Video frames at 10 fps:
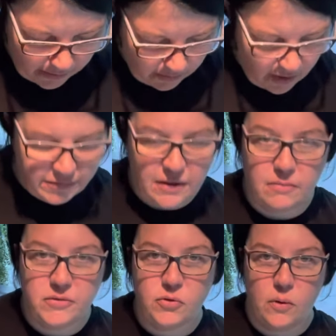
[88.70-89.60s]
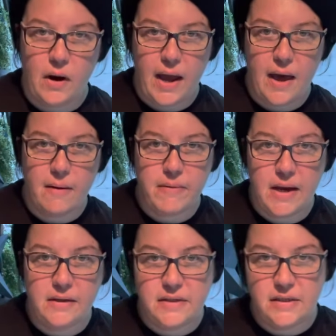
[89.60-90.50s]
of some sort. I have
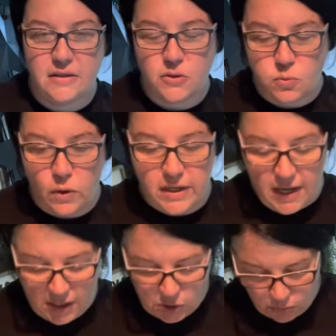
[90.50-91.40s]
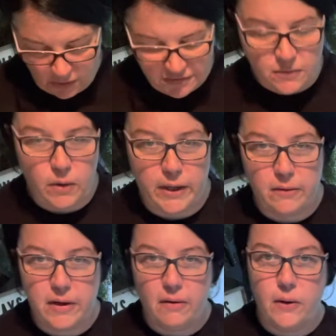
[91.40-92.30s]
18 to 20 gauge rusty
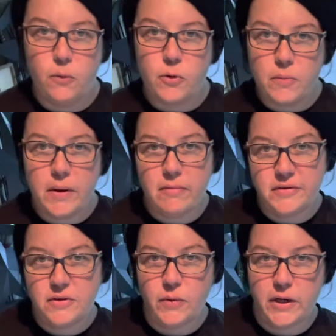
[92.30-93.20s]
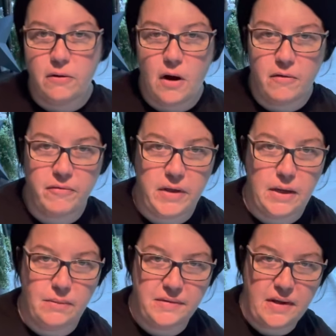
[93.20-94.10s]
wire here. I order my rusty wire off of
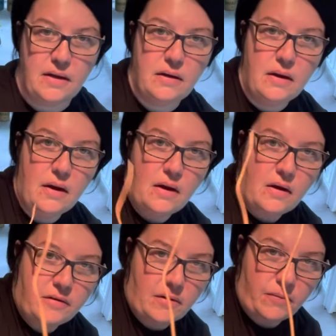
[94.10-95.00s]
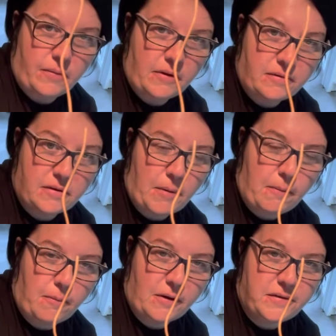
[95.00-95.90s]
Amazon. So this is my
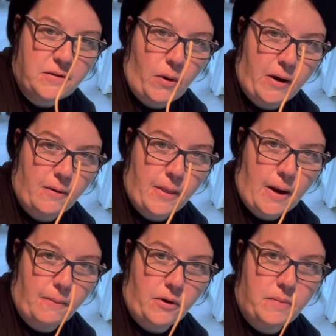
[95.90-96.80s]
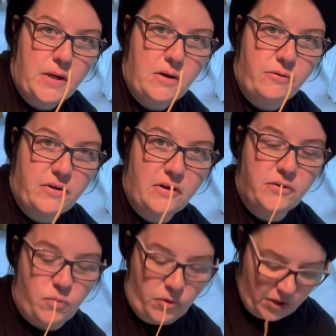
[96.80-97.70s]
rusty wire that I'm going to be using
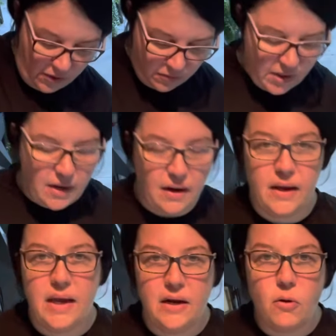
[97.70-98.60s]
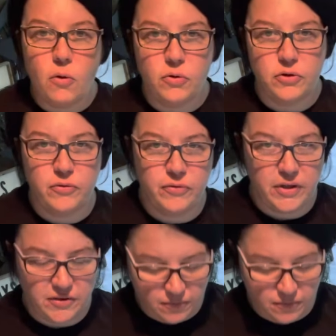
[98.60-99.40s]
because we're going to create a candle holder for this